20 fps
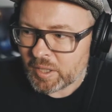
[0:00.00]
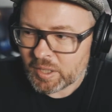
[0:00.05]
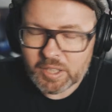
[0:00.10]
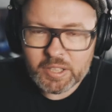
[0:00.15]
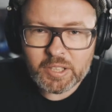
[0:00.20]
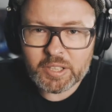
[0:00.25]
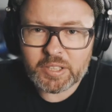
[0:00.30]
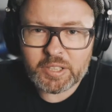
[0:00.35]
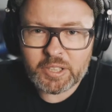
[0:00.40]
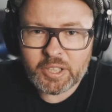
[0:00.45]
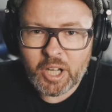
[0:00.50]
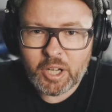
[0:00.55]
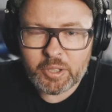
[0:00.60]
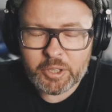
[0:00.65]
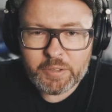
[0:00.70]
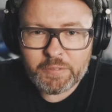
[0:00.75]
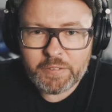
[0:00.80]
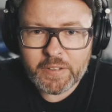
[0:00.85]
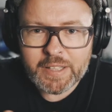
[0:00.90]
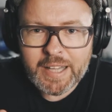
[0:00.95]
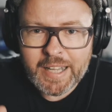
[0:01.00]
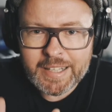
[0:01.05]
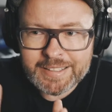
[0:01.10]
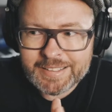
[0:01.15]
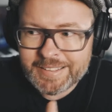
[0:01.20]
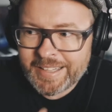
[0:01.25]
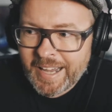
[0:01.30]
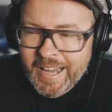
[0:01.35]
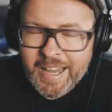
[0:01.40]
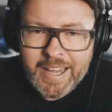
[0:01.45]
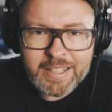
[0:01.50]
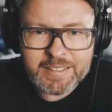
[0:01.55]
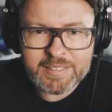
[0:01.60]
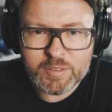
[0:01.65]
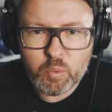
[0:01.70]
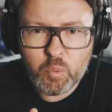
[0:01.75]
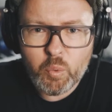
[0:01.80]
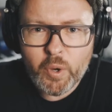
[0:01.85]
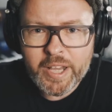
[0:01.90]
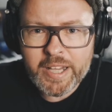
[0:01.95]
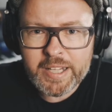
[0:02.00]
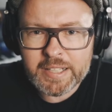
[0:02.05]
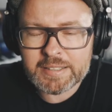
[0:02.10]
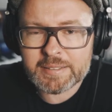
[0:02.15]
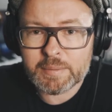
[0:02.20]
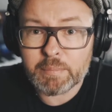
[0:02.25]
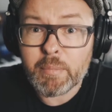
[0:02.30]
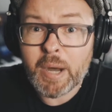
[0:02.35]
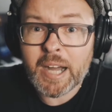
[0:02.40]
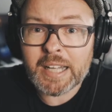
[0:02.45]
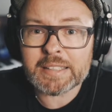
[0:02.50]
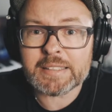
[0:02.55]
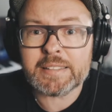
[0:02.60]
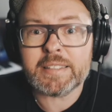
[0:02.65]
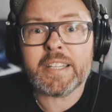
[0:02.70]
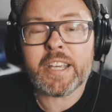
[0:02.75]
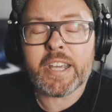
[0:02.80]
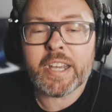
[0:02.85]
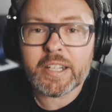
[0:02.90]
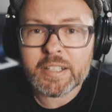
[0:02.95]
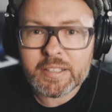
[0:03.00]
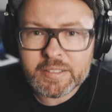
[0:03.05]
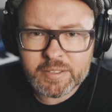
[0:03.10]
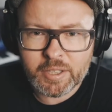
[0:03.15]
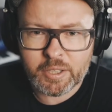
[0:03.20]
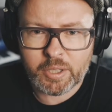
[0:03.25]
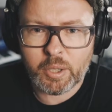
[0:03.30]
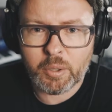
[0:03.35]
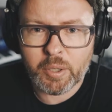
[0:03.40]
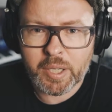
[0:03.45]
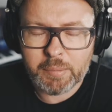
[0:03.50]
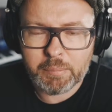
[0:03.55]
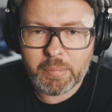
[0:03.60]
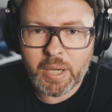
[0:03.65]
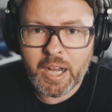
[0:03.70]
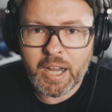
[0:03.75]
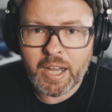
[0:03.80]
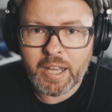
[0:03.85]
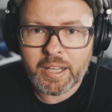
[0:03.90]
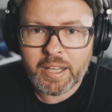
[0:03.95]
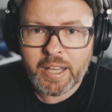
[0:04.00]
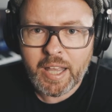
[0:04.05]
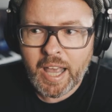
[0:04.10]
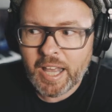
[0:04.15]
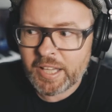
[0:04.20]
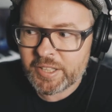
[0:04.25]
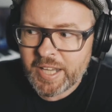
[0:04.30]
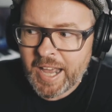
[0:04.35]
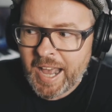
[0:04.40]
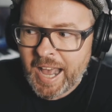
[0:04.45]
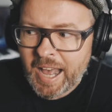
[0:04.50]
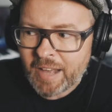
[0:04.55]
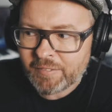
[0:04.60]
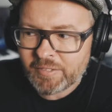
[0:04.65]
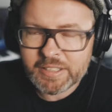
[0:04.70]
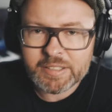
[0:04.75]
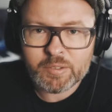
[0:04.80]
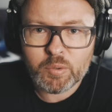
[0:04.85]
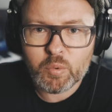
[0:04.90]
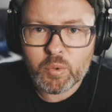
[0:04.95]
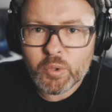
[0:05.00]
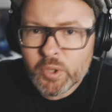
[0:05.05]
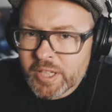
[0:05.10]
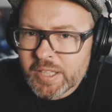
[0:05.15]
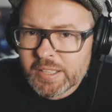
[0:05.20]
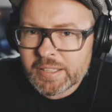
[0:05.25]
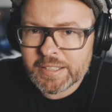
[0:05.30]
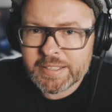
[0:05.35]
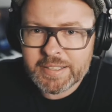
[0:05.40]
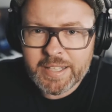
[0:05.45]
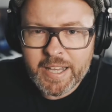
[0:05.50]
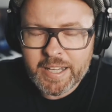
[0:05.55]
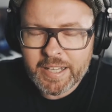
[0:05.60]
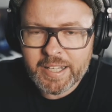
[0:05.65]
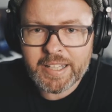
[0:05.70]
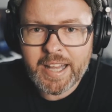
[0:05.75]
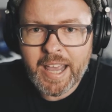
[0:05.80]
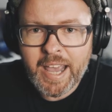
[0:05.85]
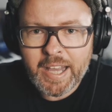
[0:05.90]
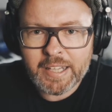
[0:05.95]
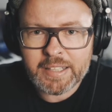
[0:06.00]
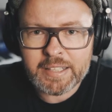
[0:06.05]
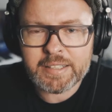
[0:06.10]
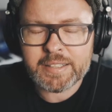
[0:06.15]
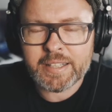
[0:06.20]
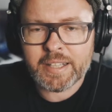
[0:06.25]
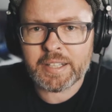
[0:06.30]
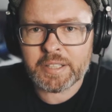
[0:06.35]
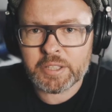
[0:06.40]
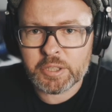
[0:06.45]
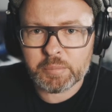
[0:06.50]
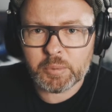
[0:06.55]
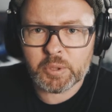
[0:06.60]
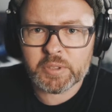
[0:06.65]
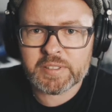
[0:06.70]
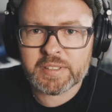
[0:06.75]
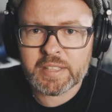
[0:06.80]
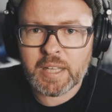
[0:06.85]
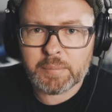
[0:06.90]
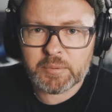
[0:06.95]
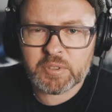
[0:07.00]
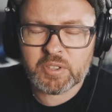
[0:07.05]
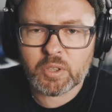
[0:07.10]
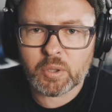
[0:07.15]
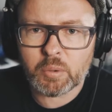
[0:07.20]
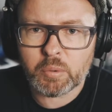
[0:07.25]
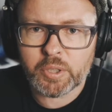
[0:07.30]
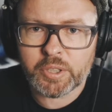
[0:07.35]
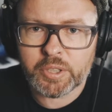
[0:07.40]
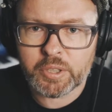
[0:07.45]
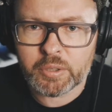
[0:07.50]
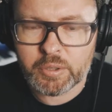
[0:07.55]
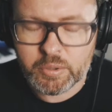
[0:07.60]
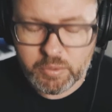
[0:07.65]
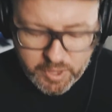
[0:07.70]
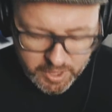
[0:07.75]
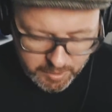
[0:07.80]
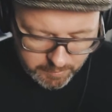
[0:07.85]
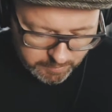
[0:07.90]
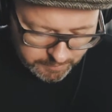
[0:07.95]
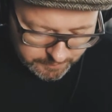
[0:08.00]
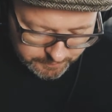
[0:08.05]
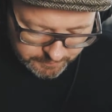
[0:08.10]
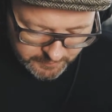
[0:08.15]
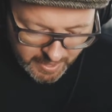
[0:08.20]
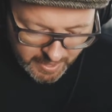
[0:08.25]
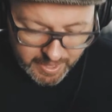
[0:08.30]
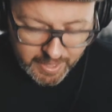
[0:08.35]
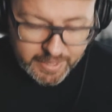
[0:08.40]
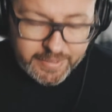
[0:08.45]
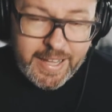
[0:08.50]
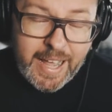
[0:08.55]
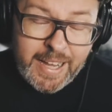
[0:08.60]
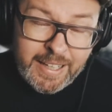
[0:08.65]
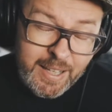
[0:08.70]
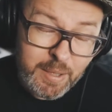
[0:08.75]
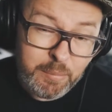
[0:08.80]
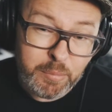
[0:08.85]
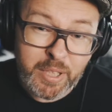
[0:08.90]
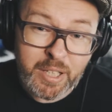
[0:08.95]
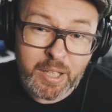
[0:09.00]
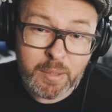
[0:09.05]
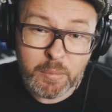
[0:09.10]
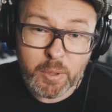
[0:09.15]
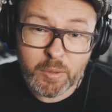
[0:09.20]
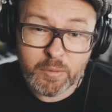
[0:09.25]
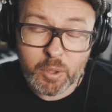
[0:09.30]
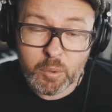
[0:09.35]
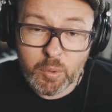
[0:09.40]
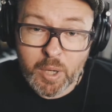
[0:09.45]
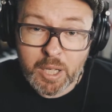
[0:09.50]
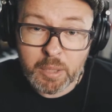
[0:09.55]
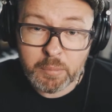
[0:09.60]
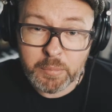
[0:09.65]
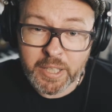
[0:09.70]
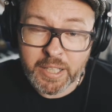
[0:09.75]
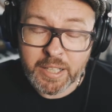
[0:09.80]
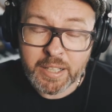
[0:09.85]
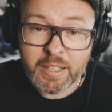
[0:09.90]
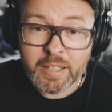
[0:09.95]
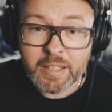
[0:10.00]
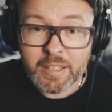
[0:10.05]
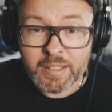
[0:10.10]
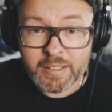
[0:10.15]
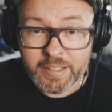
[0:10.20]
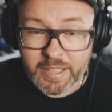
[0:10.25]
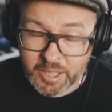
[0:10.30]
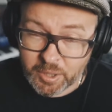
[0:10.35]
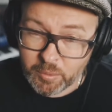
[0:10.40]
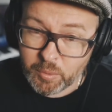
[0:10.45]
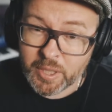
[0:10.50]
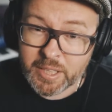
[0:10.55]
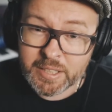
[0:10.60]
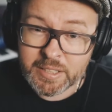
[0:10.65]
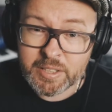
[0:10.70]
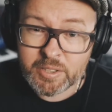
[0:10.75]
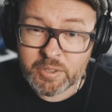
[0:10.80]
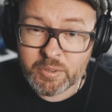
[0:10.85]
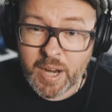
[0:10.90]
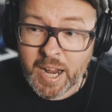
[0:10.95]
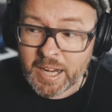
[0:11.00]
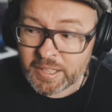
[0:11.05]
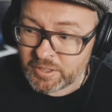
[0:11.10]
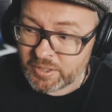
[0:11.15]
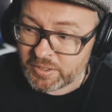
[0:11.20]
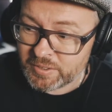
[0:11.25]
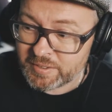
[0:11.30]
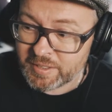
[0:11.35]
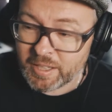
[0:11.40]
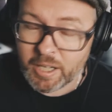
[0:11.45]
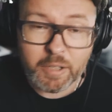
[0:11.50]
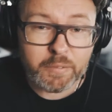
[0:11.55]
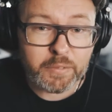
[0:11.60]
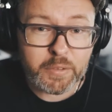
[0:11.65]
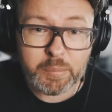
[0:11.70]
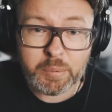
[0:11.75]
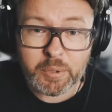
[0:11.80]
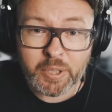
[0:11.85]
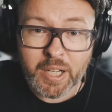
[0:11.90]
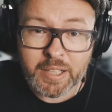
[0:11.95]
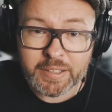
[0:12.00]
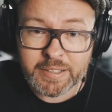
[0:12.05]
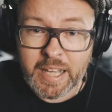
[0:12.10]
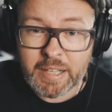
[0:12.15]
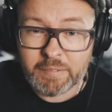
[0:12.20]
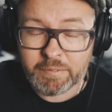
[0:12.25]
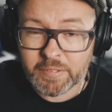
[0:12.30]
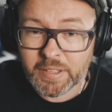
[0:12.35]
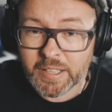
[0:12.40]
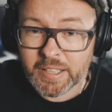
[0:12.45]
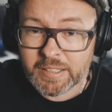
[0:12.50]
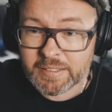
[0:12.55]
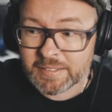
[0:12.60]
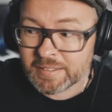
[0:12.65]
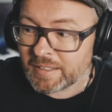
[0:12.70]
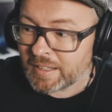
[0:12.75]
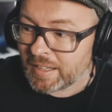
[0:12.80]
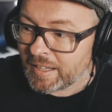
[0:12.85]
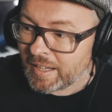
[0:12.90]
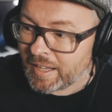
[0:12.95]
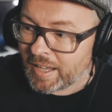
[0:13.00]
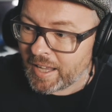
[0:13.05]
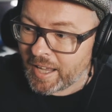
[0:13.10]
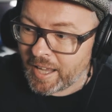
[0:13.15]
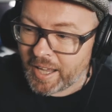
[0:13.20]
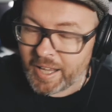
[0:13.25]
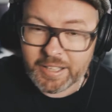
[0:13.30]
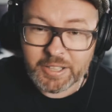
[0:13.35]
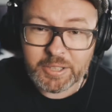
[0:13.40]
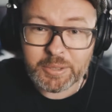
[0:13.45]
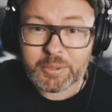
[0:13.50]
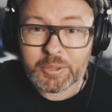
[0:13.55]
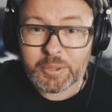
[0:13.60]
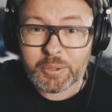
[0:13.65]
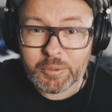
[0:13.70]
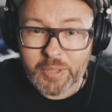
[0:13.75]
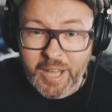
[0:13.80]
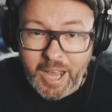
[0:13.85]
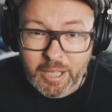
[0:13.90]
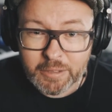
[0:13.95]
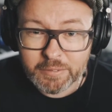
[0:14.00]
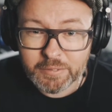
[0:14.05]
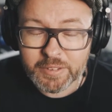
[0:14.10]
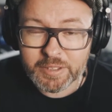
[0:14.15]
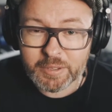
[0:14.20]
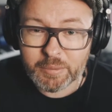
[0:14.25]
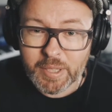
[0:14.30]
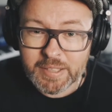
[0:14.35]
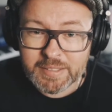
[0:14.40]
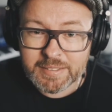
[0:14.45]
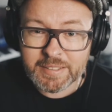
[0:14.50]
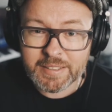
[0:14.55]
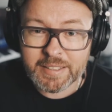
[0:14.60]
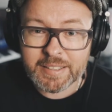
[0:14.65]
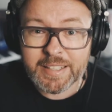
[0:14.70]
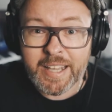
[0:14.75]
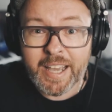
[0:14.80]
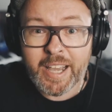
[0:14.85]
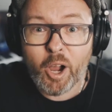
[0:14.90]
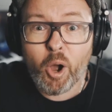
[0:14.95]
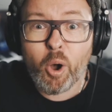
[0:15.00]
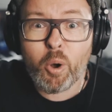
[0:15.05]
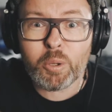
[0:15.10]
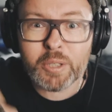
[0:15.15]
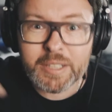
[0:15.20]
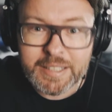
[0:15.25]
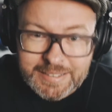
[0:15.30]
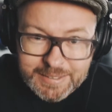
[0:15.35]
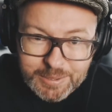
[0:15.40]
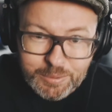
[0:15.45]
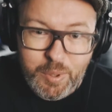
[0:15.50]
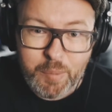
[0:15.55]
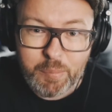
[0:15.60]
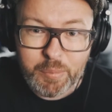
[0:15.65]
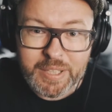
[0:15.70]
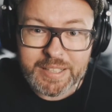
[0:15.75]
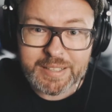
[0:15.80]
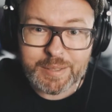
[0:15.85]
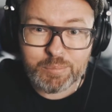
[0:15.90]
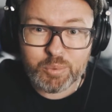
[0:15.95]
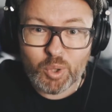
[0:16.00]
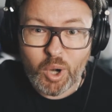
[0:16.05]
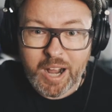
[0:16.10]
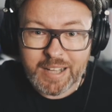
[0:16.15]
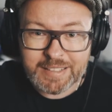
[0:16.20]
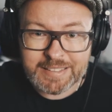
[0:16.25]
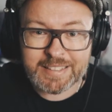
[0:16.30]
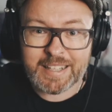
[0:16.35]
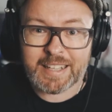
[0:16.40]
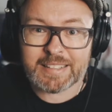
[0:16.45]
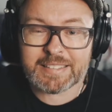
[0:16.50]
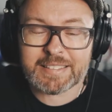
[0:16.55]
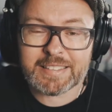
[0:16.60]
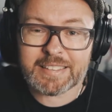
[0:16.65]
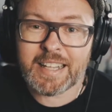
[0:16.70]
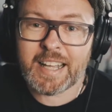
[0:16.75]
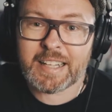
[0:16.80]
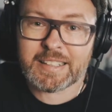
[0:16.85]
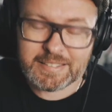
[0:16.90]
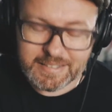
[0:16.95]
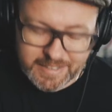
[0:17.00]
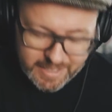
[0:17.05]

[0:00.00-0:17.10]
you feel like days, weeks, months, years are going by, and you haven't really taken any tangible steps toward your dream. And that can become overwhelming. Then you want to distract yourself, you put on Netflix, and you tune out for the rest of the day, only to repeat the process the next